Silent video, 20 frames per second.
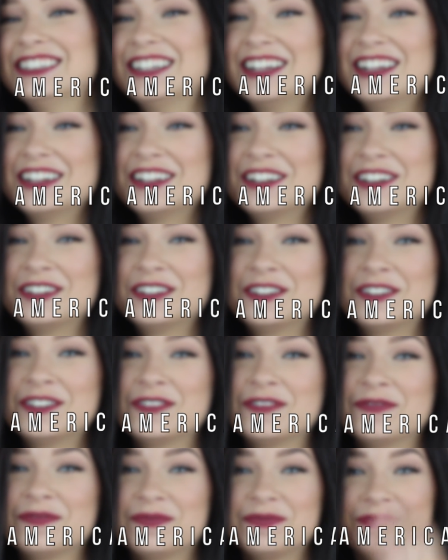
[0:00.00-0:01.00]
go and like what's
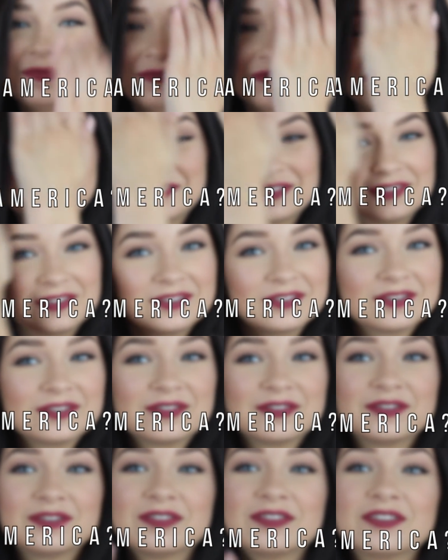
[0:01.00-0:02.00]
the difference between like
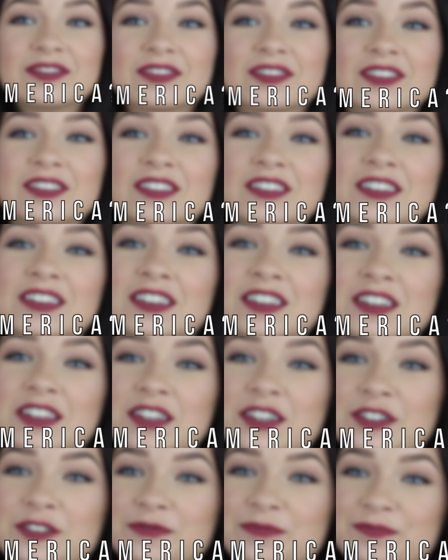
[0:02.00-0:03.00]
junior and
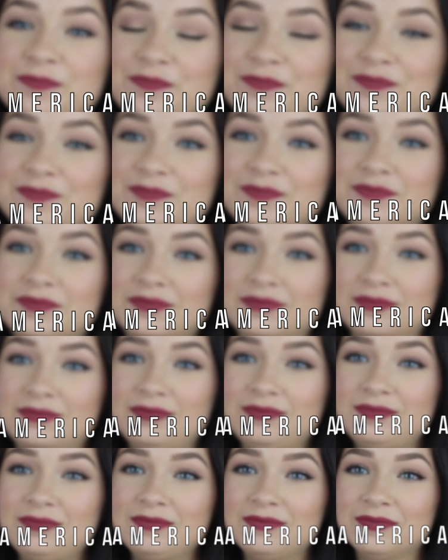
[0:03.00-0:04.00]
freshman and
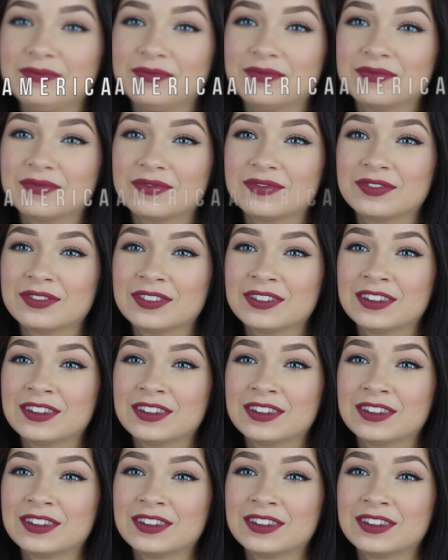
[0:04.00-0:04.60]
senior and all that.